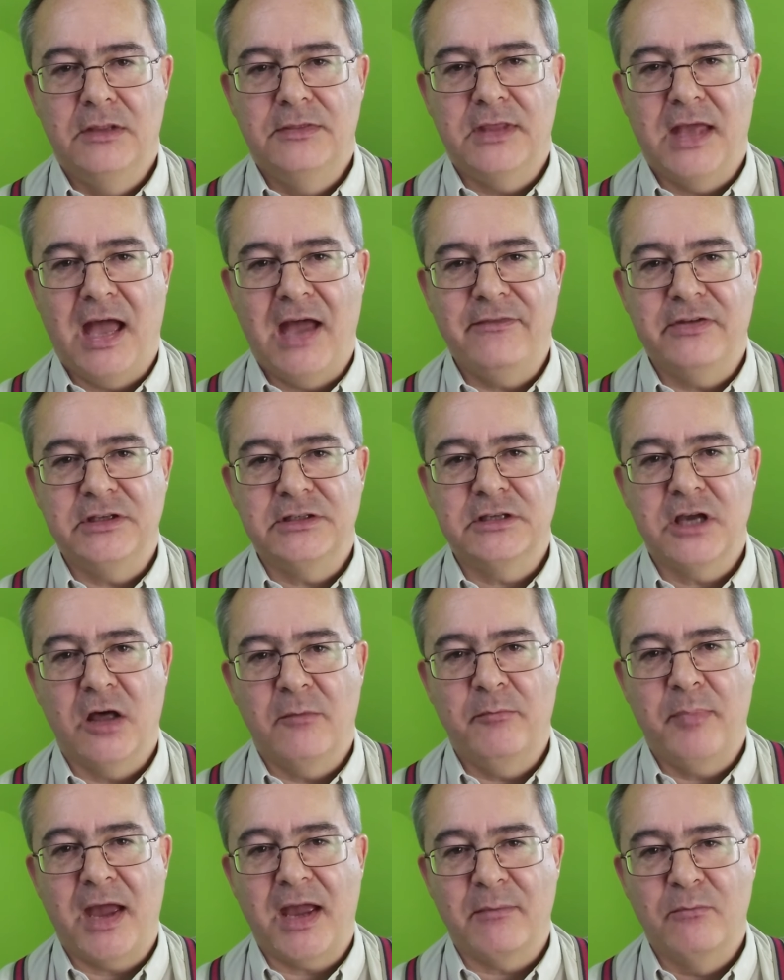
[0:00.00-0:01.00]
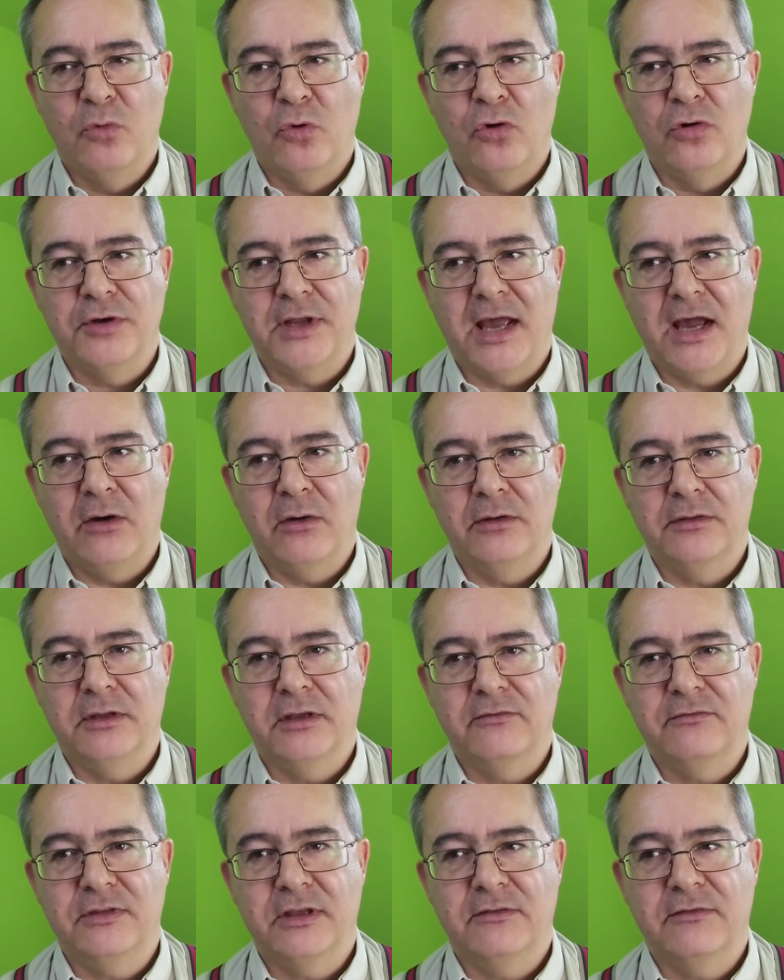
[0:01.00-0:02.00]
They're having to cut back more now, and
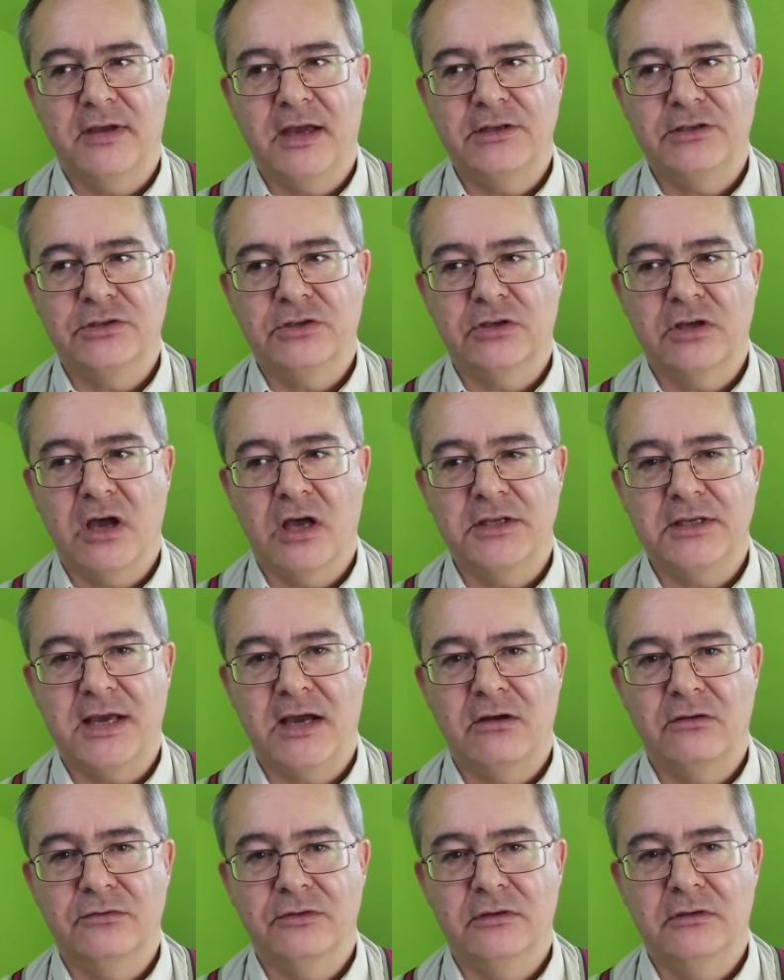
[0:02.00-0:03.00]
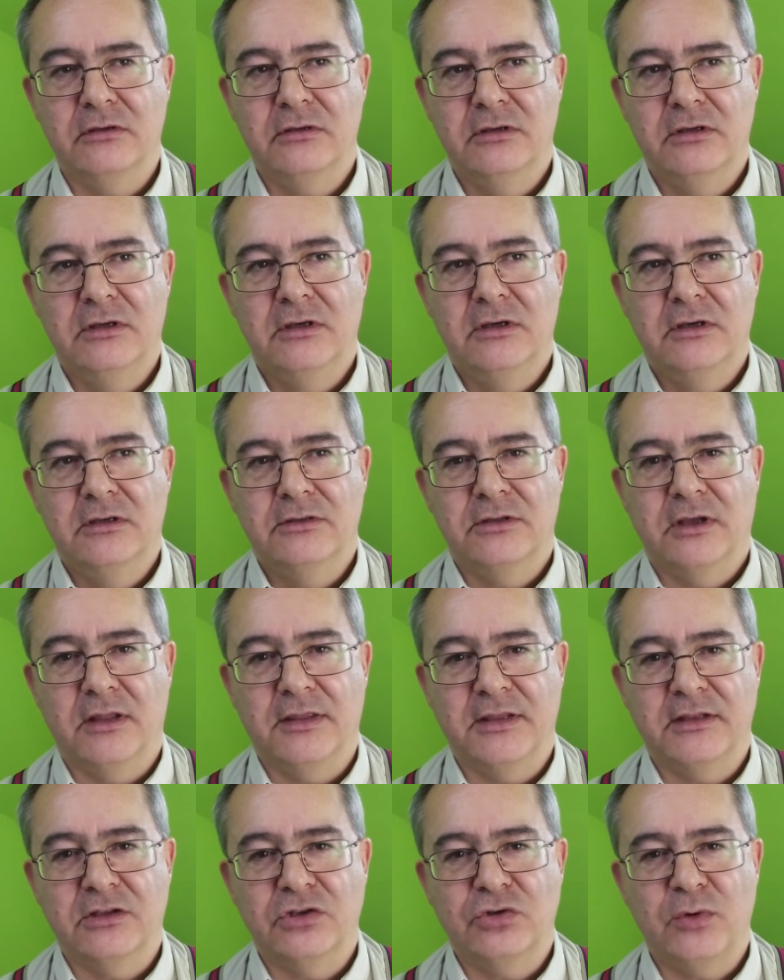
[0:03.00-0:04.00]
they've had to cut out I
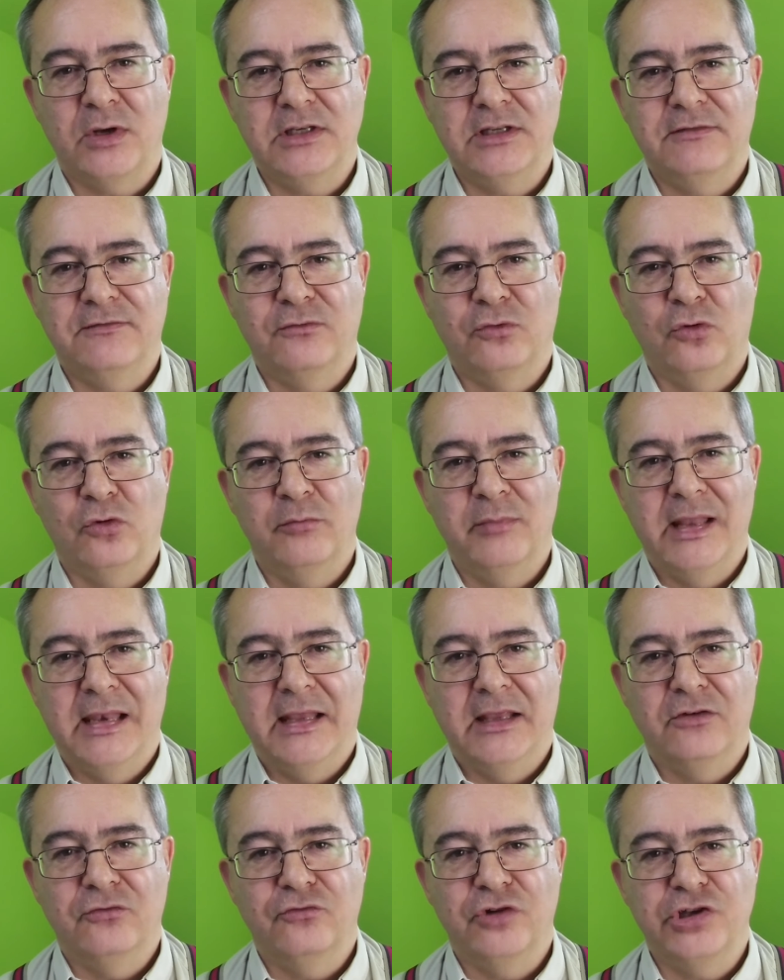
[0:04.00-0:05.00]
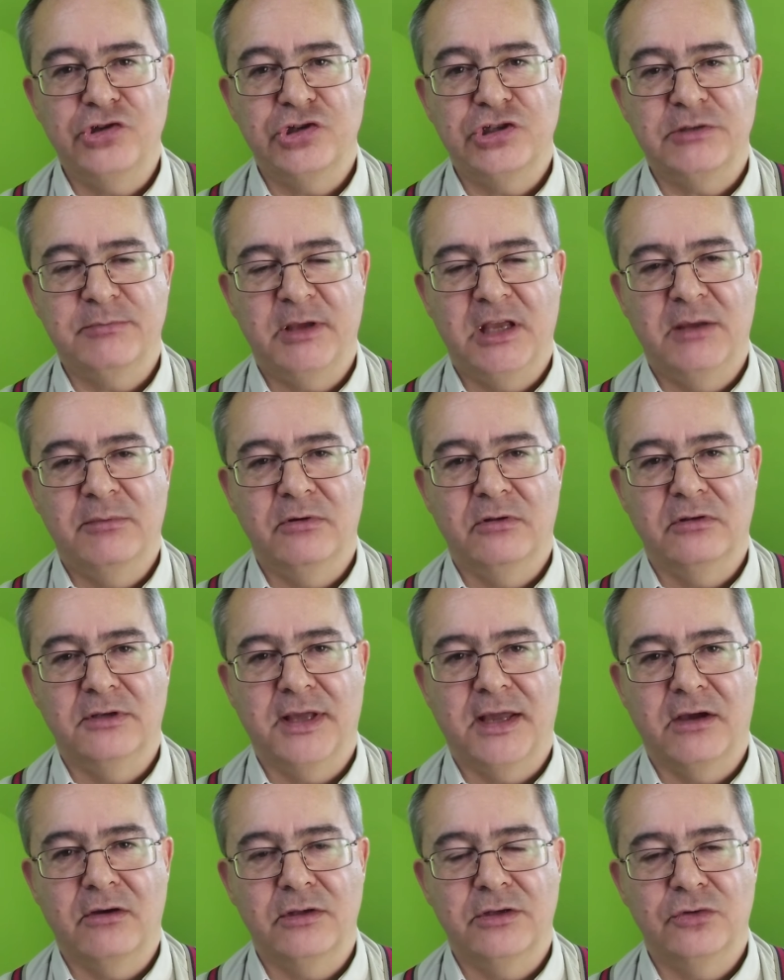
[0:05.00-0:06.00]
think the 24 million richest people
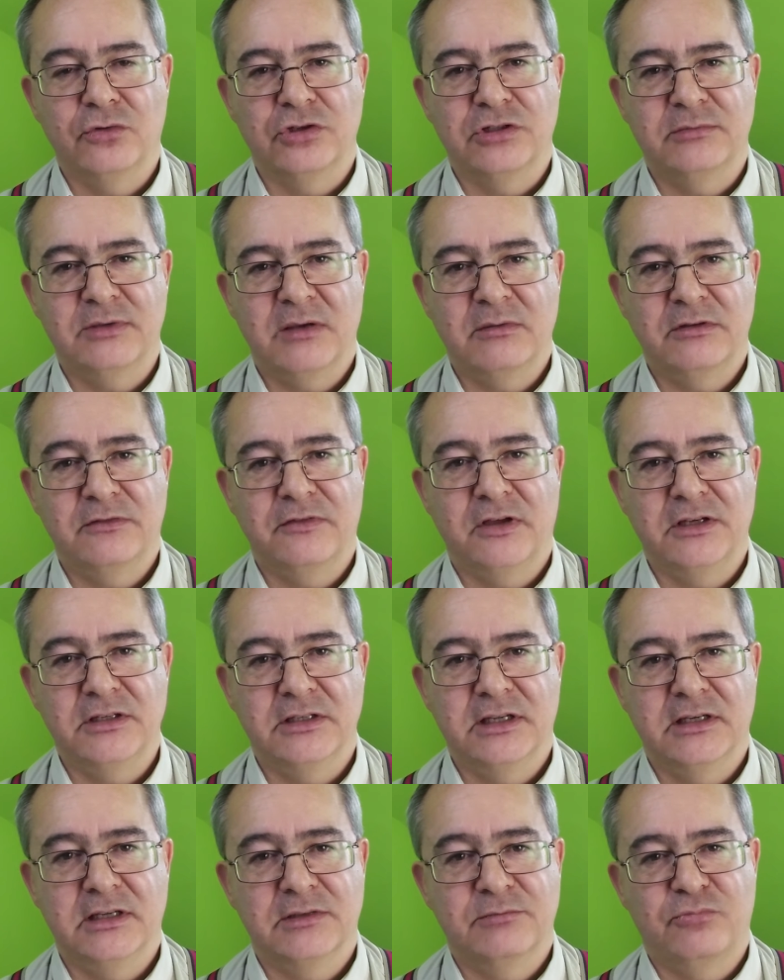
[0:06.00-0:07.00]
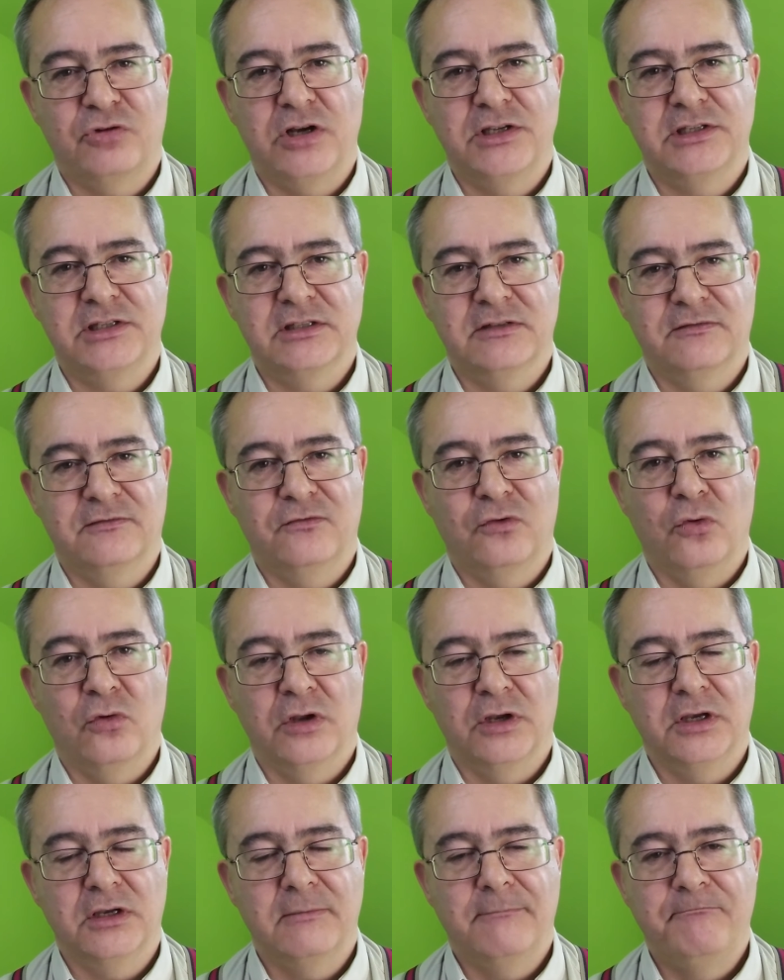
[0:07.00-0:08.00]
now in order to be able to fund it, as prices have
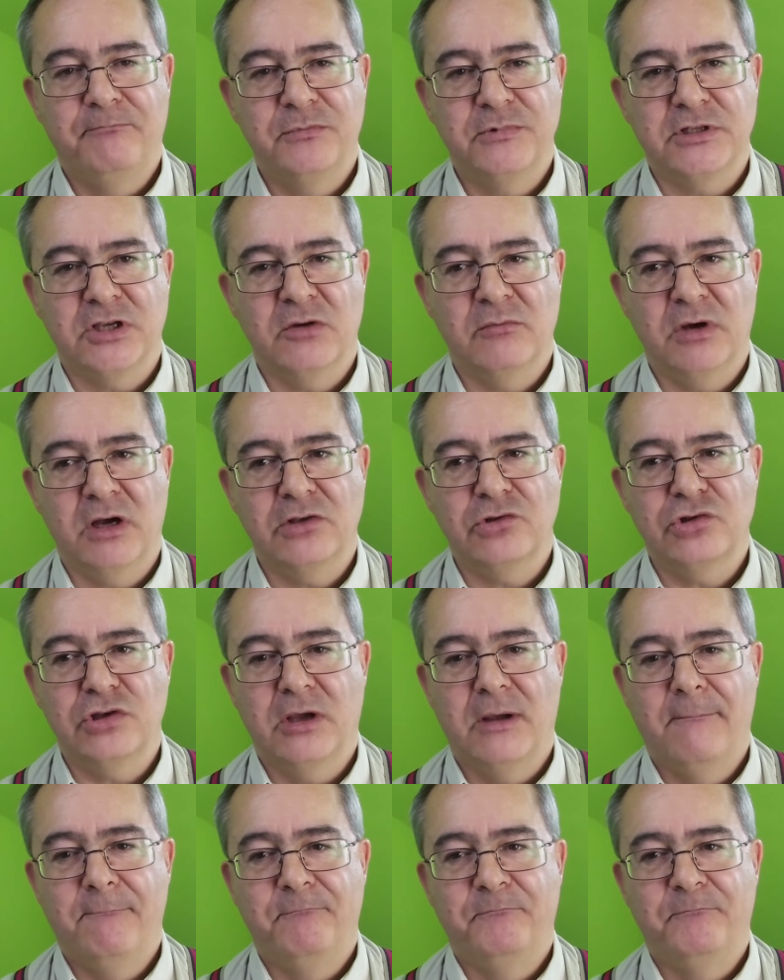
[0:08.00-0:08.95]
fallen so much.